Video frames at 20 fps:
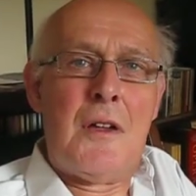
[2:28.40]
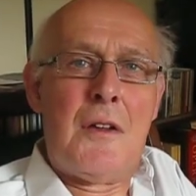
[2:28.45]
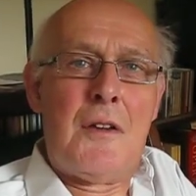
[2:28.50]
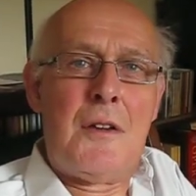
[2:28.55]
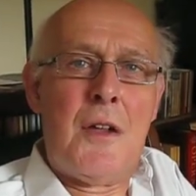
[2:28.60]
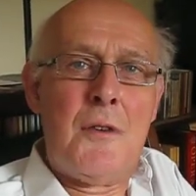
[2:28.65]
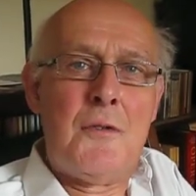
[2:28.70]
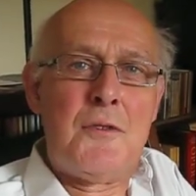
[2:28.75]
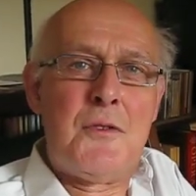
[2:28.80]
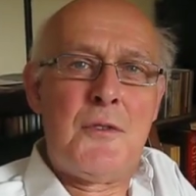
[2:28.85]

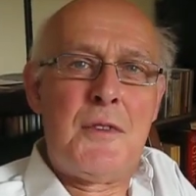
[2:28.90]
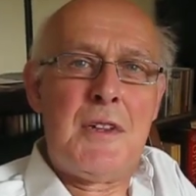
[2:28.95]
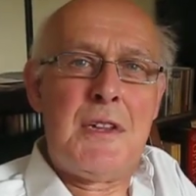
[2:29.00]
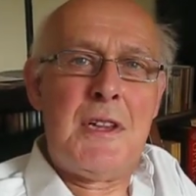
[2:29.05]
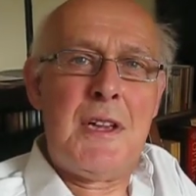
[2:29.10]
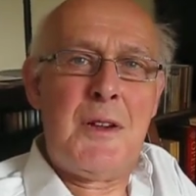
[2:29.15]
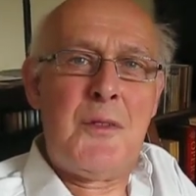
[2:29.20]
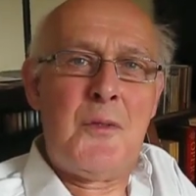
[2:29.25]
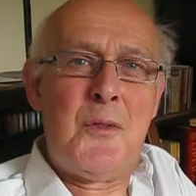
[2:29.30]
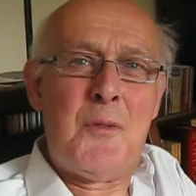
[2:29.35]
"Don't you
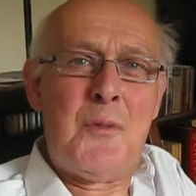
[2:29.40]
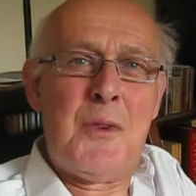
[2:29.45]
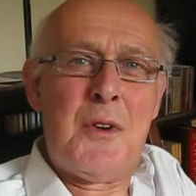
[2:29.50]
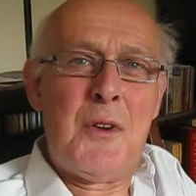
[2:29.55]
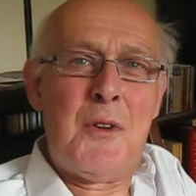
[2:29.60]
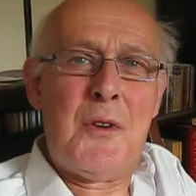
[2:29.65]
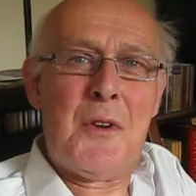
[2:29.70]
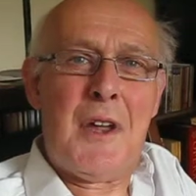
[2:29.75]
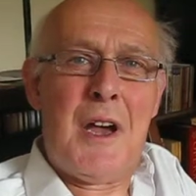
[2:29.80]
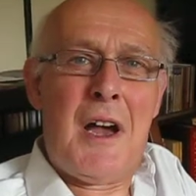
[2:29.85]
think it would be
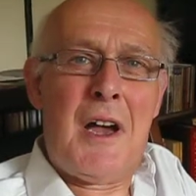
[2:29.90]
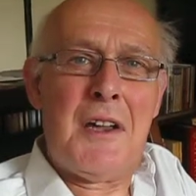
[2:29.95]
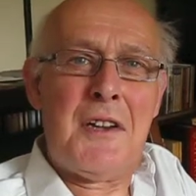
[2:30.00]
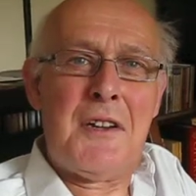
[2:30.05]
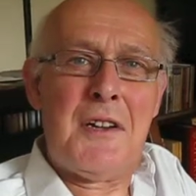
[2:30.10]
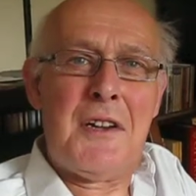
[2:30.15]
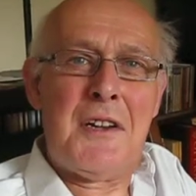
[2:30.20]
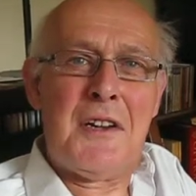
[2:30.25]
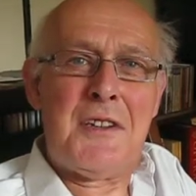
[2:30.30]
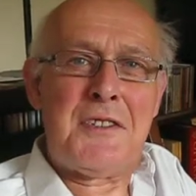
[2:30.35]
a good
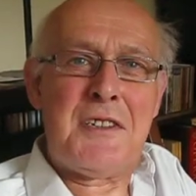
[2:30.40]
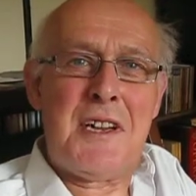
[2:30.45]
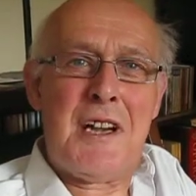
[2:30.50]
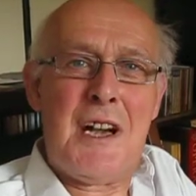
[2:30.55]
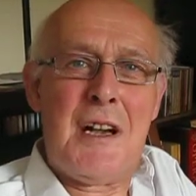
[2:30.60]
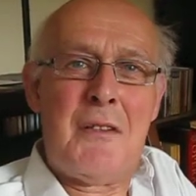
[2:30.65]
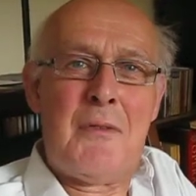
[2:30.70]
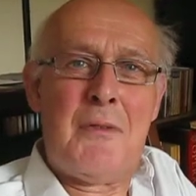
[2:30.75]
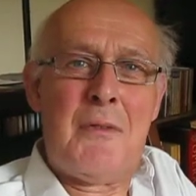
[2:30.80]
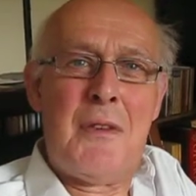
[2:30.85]
idea to
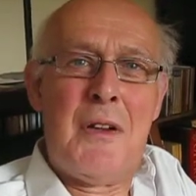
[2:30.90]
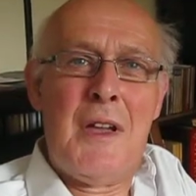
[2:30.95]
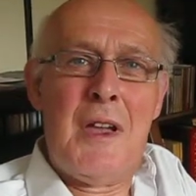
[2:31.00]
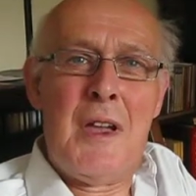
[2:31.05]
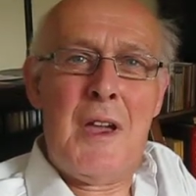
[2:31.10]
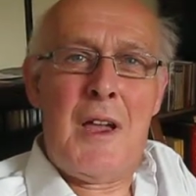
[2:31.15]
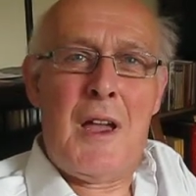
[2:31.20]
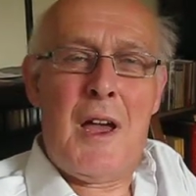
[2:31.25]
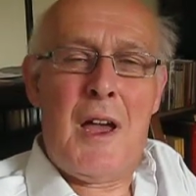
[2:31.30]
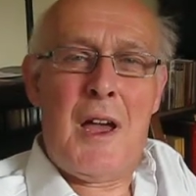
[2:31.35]
have
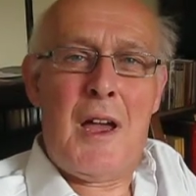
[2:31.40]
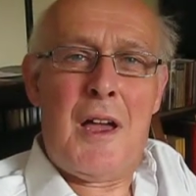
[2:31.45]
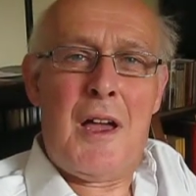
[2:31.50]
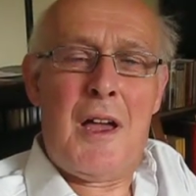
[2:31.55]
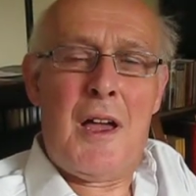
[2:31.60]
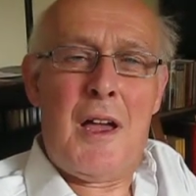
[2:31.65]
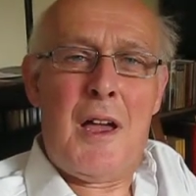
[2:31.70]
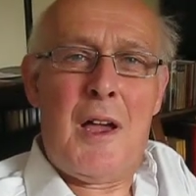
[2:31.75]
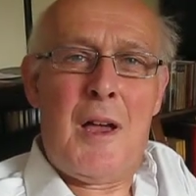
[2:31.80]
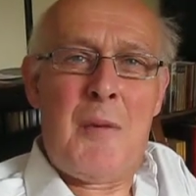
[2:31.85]

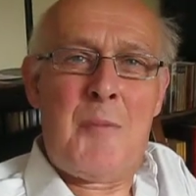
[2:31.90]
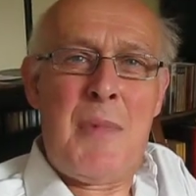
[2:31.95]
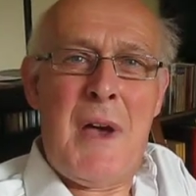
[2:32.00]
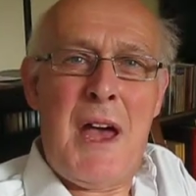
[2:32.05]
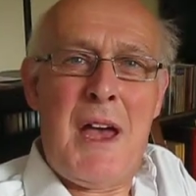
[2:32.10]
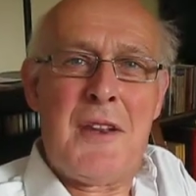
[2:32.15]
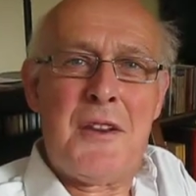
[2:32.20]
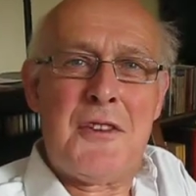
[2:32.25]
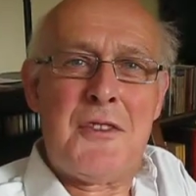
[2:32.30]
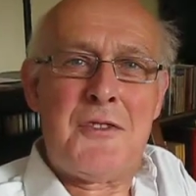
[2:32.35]
a
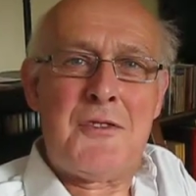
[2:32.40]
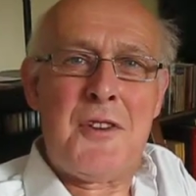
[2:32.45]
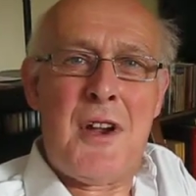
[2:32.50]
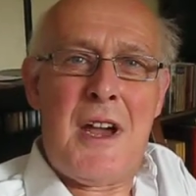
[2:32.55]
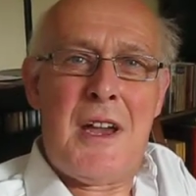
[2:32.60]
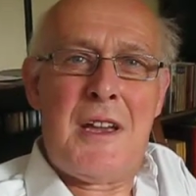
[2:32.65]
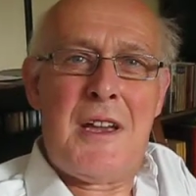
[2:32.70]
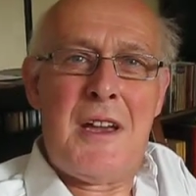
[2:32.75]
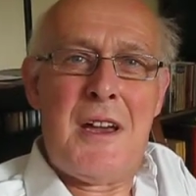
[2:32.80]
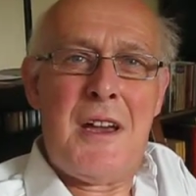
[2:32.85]
pan and
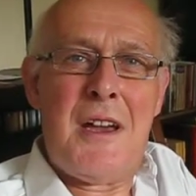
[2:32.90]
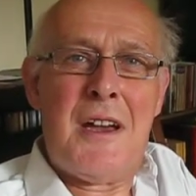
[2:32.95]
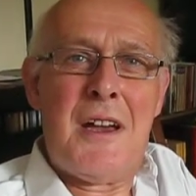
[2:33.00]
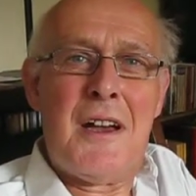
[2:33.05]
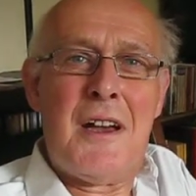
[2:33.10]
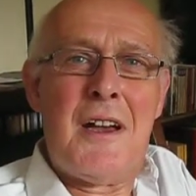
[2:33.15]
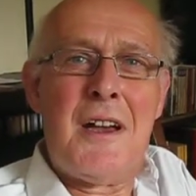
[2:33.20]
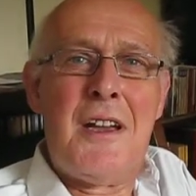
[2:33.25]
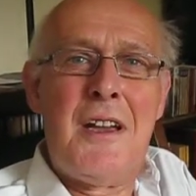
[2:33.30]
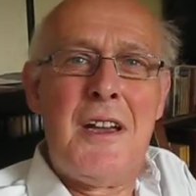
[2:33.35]
track
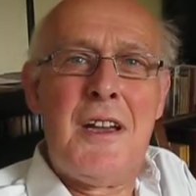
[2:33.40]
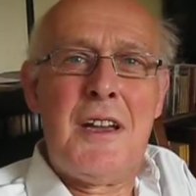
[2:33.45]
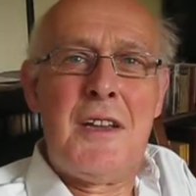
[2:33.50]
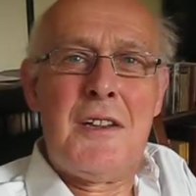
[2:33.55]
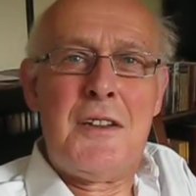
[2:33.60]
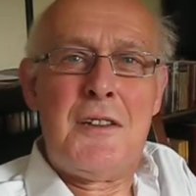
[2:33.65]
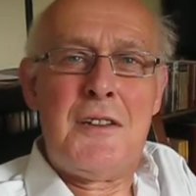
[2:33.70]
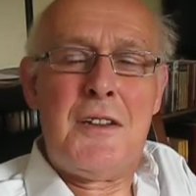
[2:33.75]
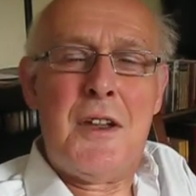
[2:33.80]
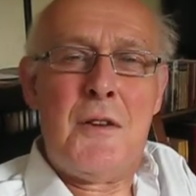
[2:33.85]
here?
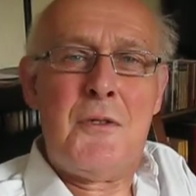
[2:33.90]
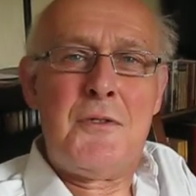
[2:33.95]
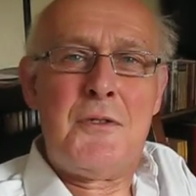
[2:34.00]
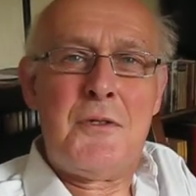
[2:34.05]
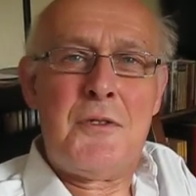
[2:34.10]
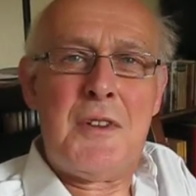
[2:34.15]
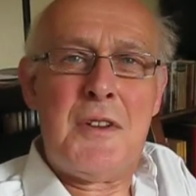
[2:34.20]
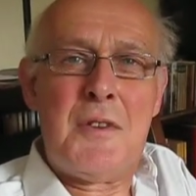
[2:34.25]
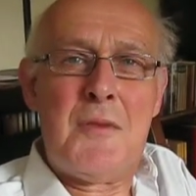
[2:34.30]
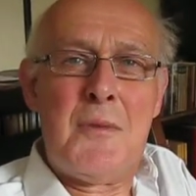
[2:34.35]
Don't
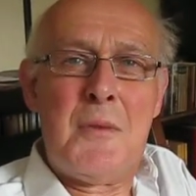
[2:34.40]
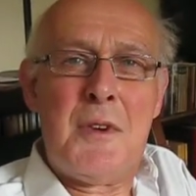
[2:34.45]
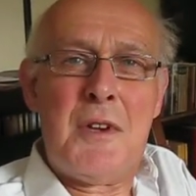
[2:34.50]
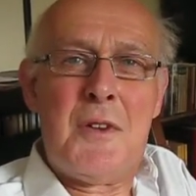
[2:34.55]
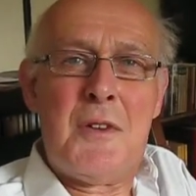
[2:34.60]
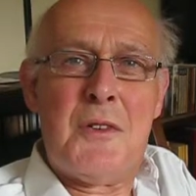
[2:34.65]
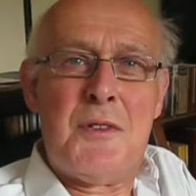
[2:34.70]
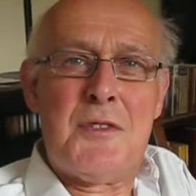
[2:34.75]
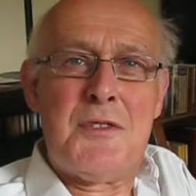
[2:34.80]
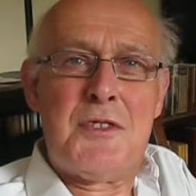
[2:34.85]
you think we
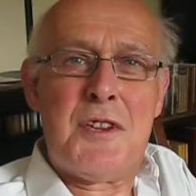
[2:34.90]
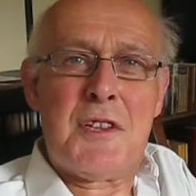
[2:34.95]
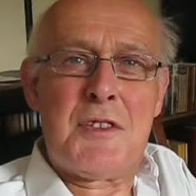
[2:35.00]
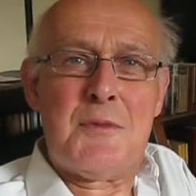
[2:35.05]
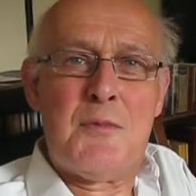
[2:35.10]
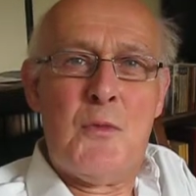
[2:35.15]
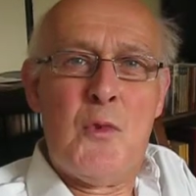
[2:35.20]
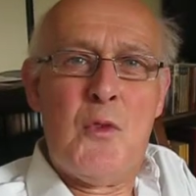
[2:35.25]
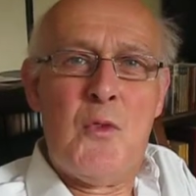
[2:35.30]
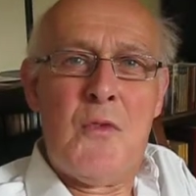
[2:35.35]
could
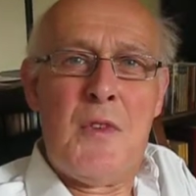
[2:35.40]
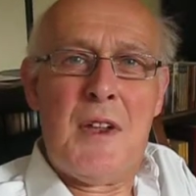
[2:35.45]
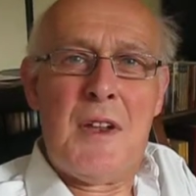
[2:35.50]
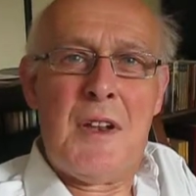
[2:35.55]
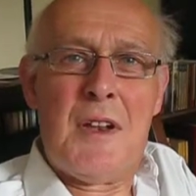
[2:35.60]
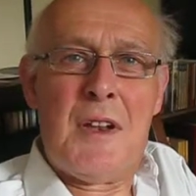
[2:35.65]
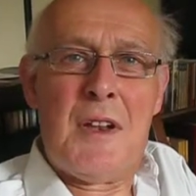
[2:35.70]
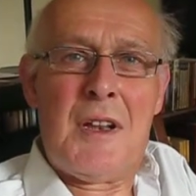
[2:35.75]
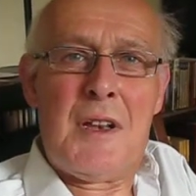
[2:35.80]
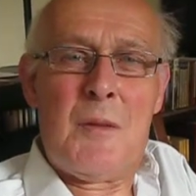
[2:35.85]
just move
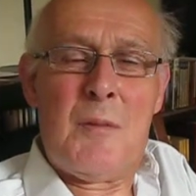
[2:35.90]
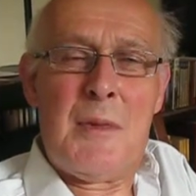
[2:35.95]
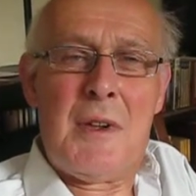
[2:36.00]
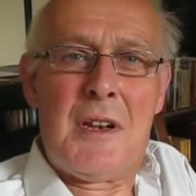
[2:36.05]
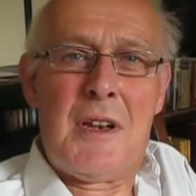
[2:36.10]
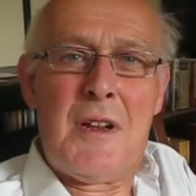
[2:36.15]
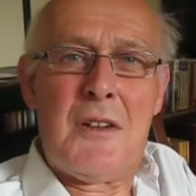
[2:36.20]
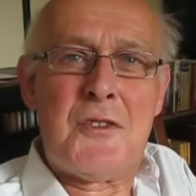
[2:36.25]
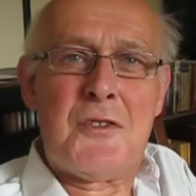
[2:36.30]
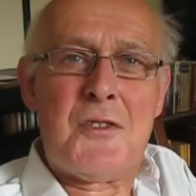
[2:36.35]
in a little
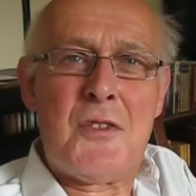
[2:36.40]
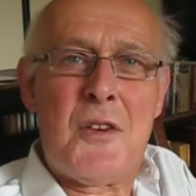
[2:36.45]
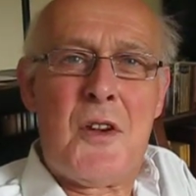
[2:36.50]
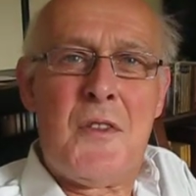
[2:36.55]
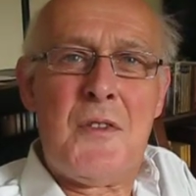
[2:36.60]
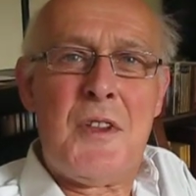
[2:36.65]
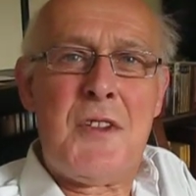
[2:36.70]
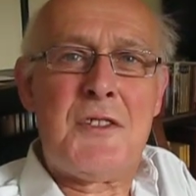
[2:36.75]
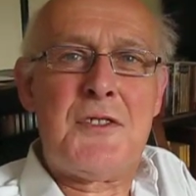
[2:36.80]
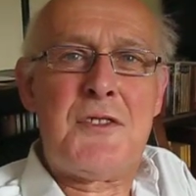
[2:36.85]
bit closer
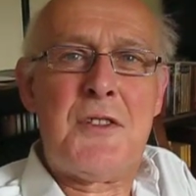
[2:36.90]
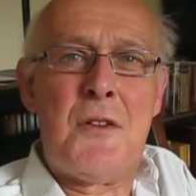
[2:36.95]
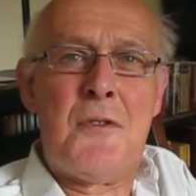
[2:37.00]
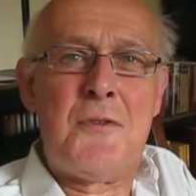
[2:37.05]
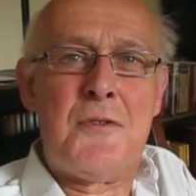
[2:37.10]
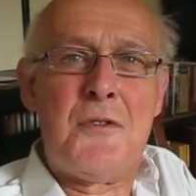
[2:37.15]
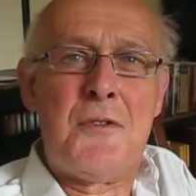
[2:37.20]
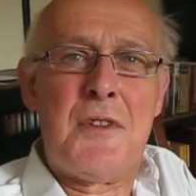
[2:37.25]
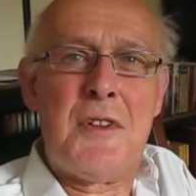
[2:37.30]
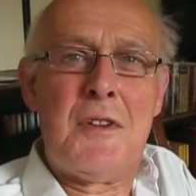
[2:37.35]
on this?
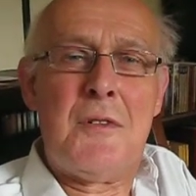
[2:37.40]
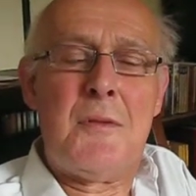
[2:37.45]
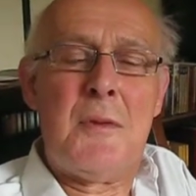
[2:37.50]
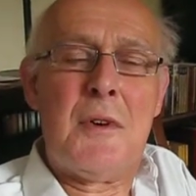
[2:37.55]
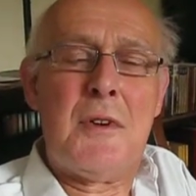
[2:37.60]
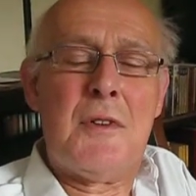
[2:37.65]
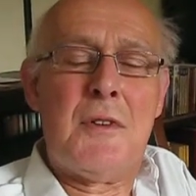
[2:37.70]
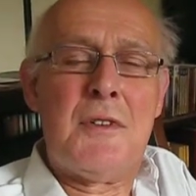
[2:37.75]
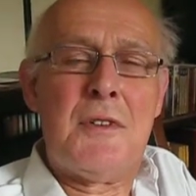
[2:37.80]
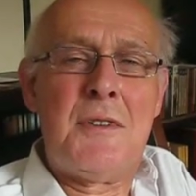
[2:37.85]
Don't you think
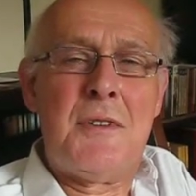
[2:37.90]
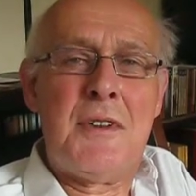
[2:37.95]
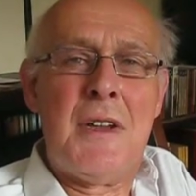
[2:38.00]
we could?"